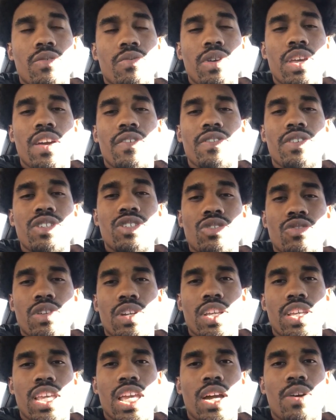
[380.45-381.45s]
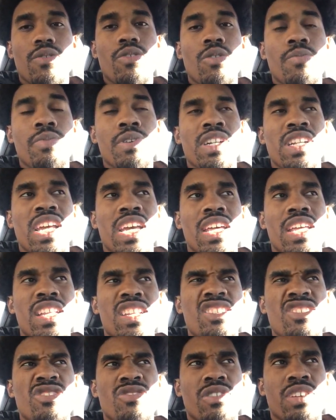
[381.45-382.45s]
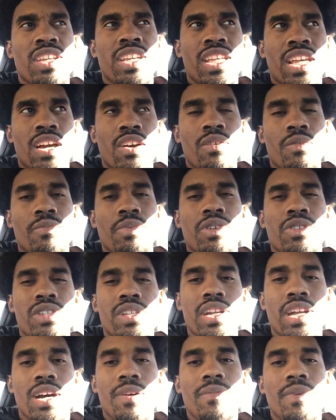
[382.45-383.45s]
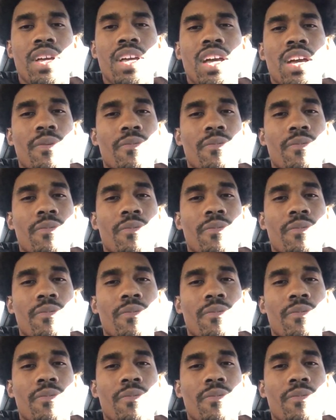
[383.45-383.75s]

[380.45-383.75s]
we have a joint account, we're going to put that in the joint account and build it up.